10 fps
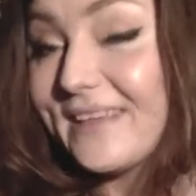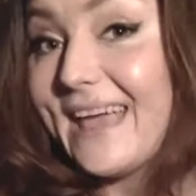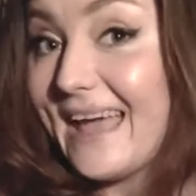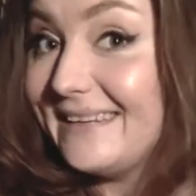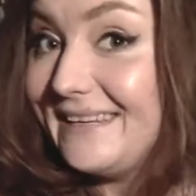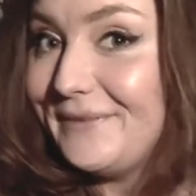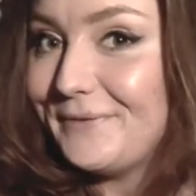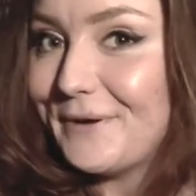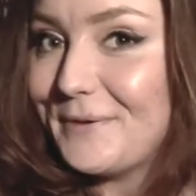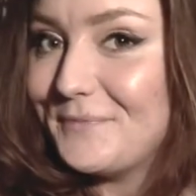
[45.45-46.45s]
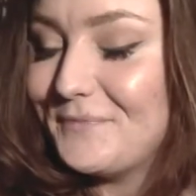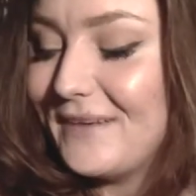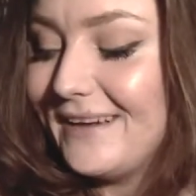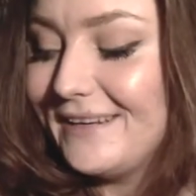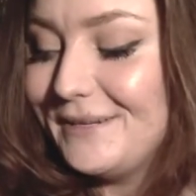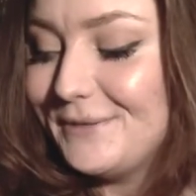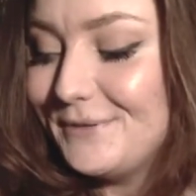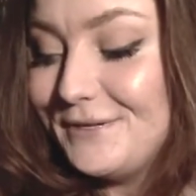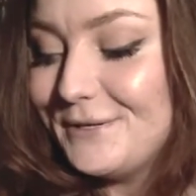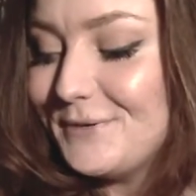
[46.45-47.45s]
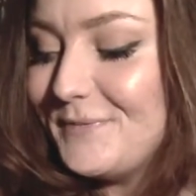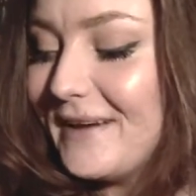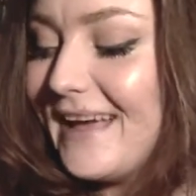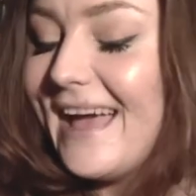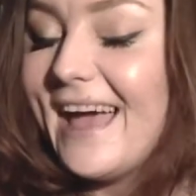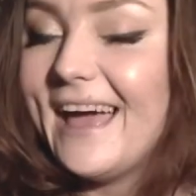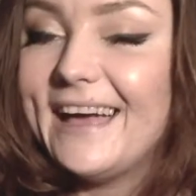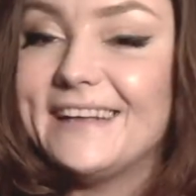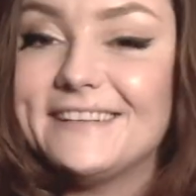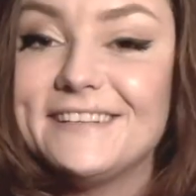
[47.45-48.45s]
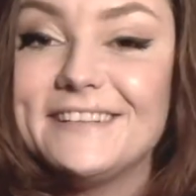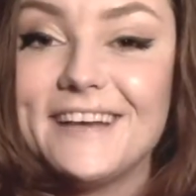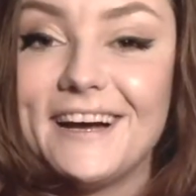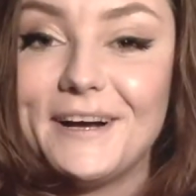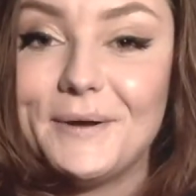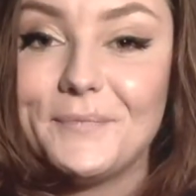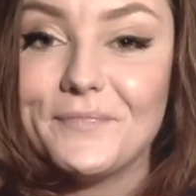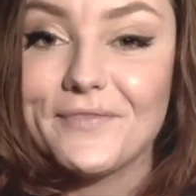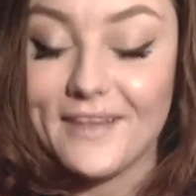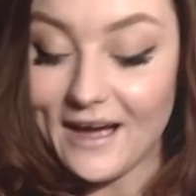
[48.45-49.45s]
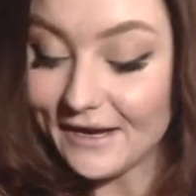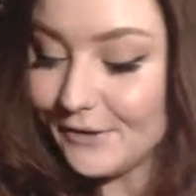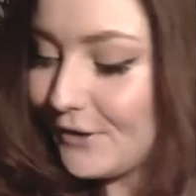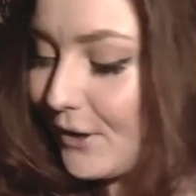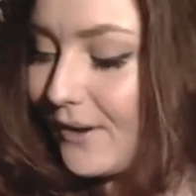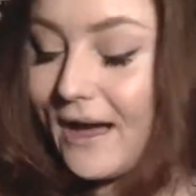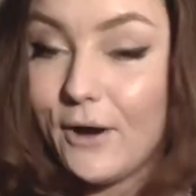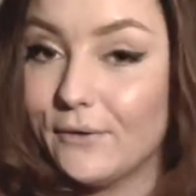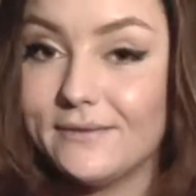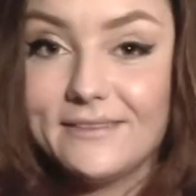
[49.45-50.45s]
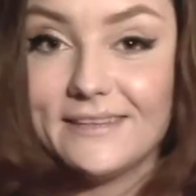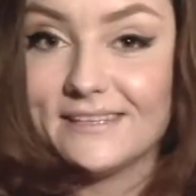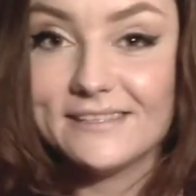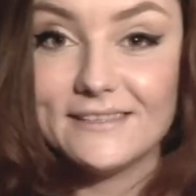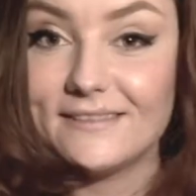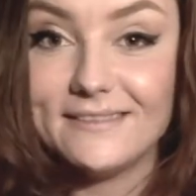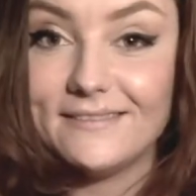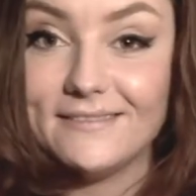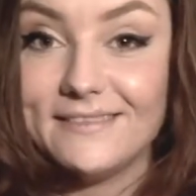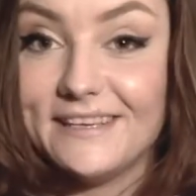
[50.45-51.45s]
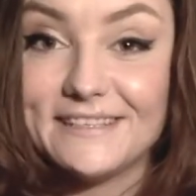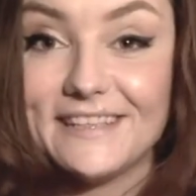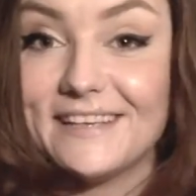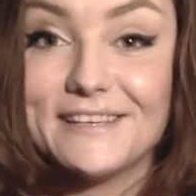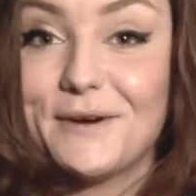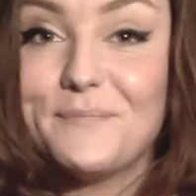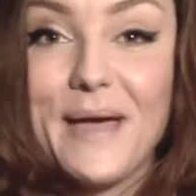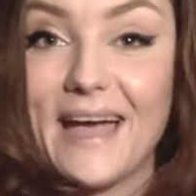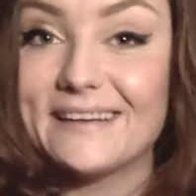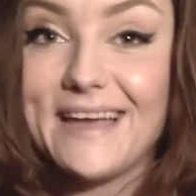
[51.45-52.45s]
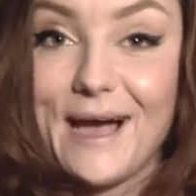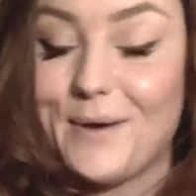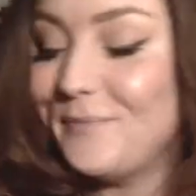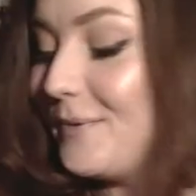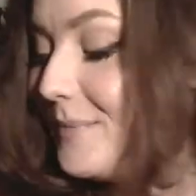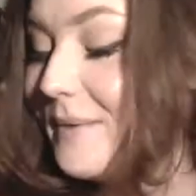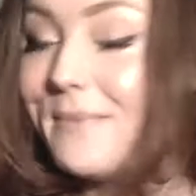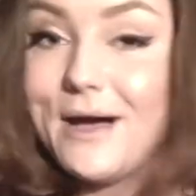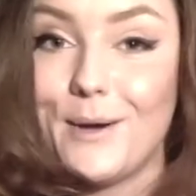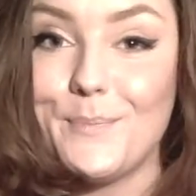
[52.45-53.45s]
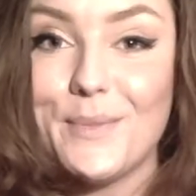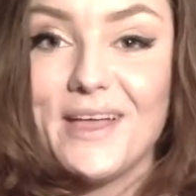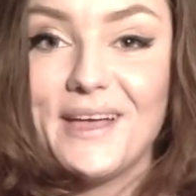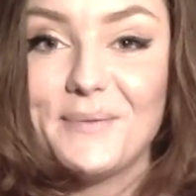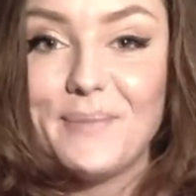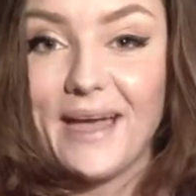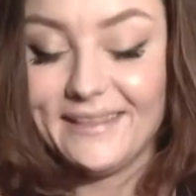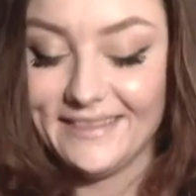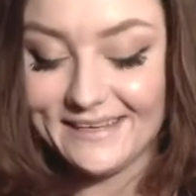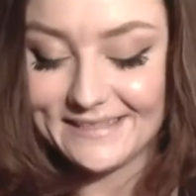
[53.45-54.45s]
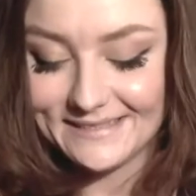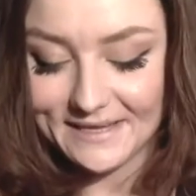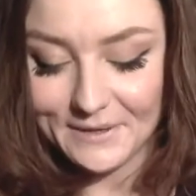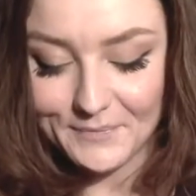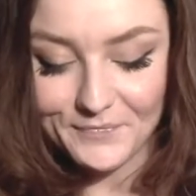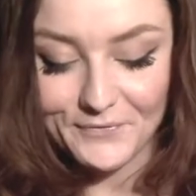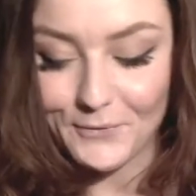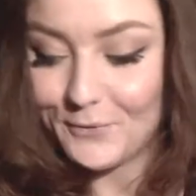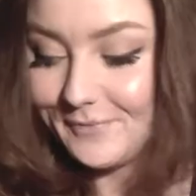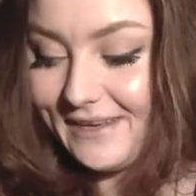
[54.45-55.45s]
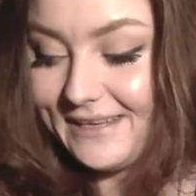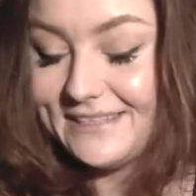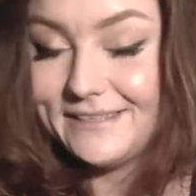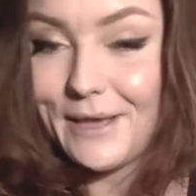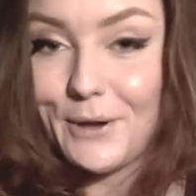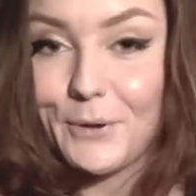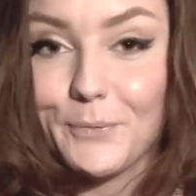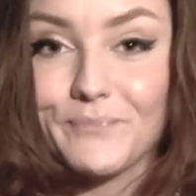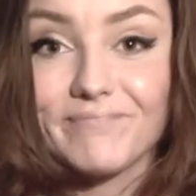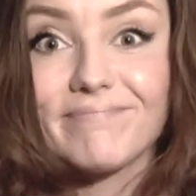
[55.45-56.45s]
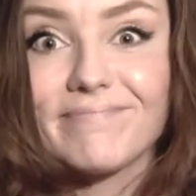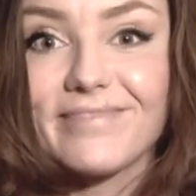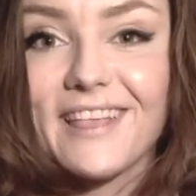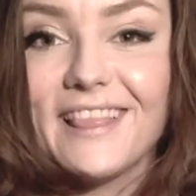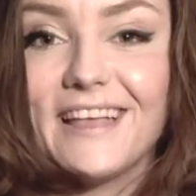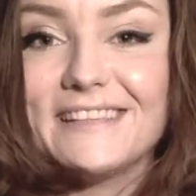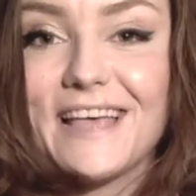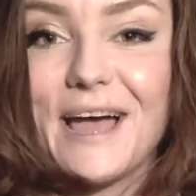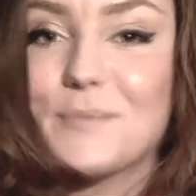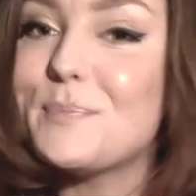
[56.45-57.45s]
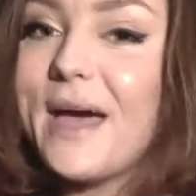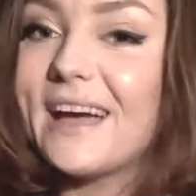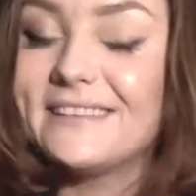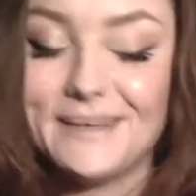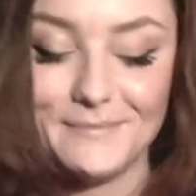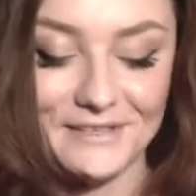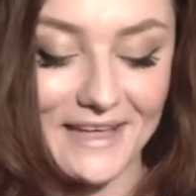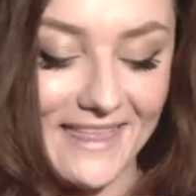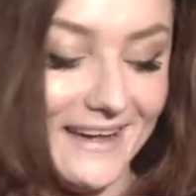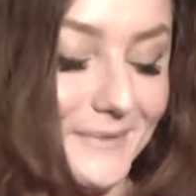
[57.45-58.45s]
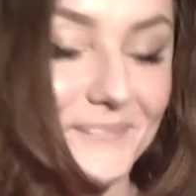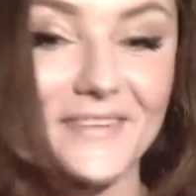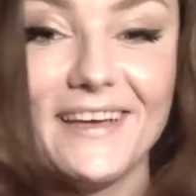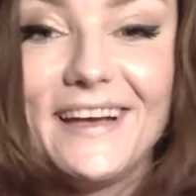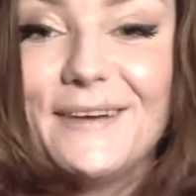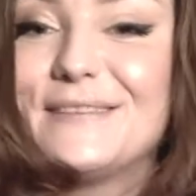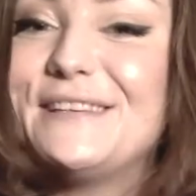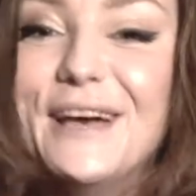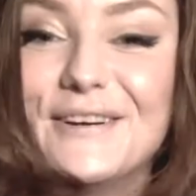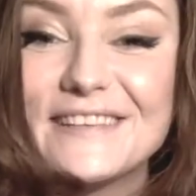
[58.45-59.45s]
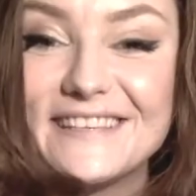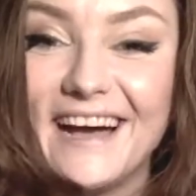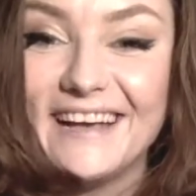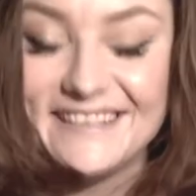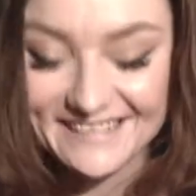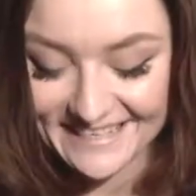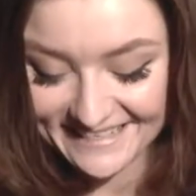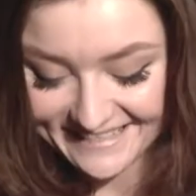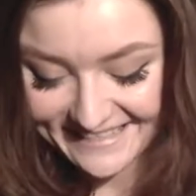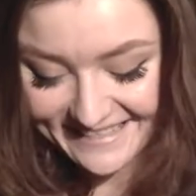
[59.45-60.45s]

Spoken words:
Candy from YouTube. And I don't know how these things are packed up. My mom packed these for me, so let's unpack them together. I'm so excited.